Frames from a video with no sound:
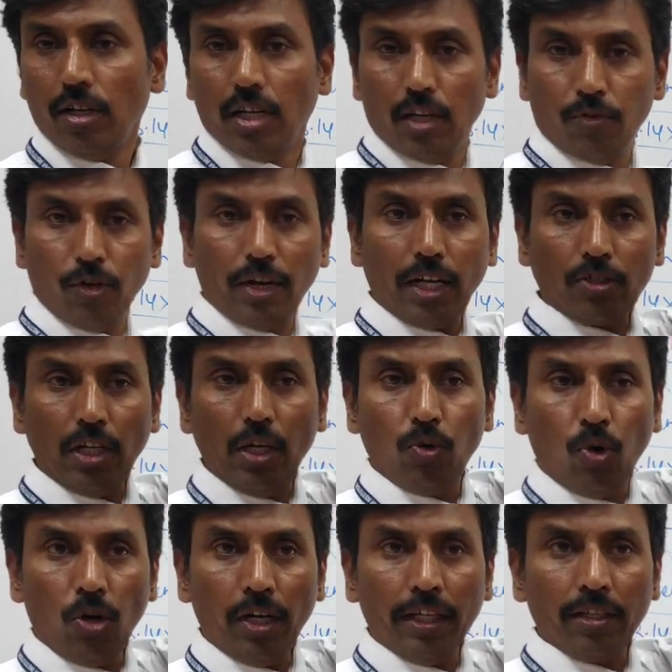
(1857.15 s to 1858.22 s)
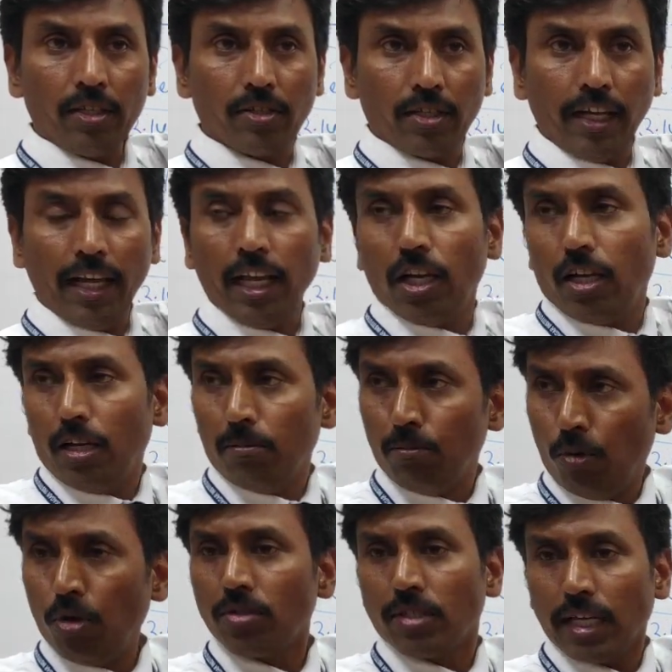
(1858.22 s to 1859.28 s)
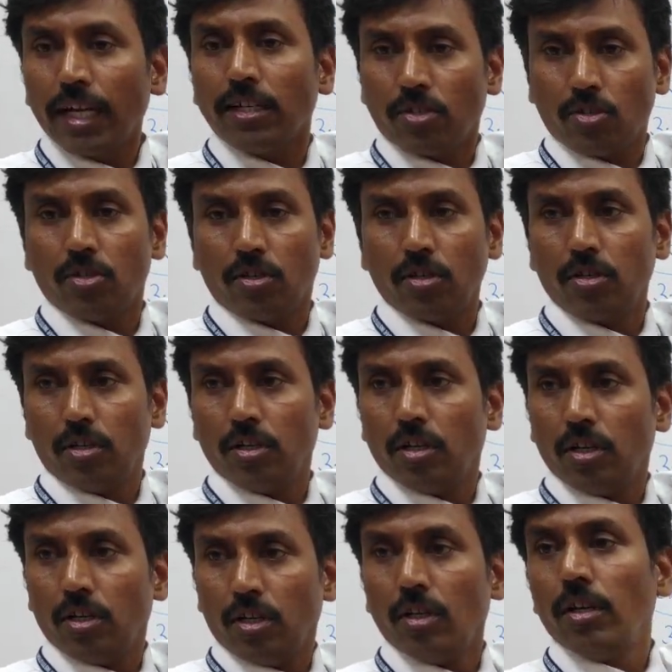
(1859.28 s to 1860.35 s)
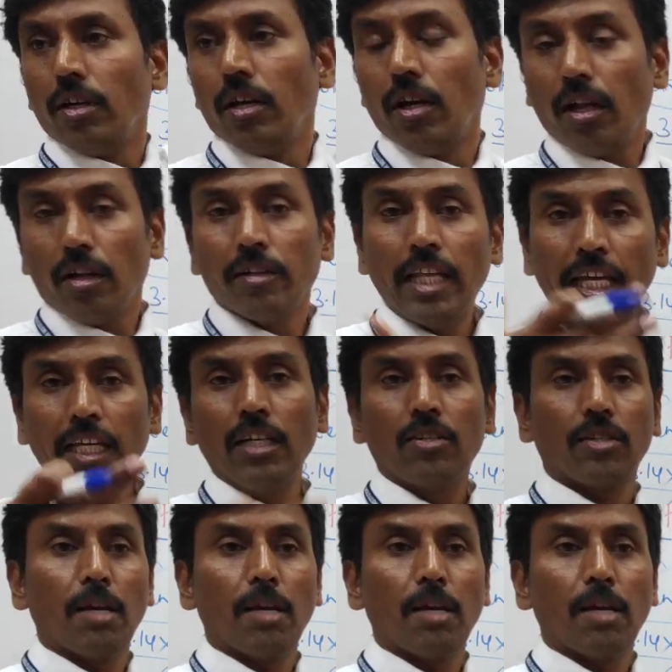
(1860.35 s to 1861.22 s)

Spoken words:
If you are actually holding the scale both sides, then its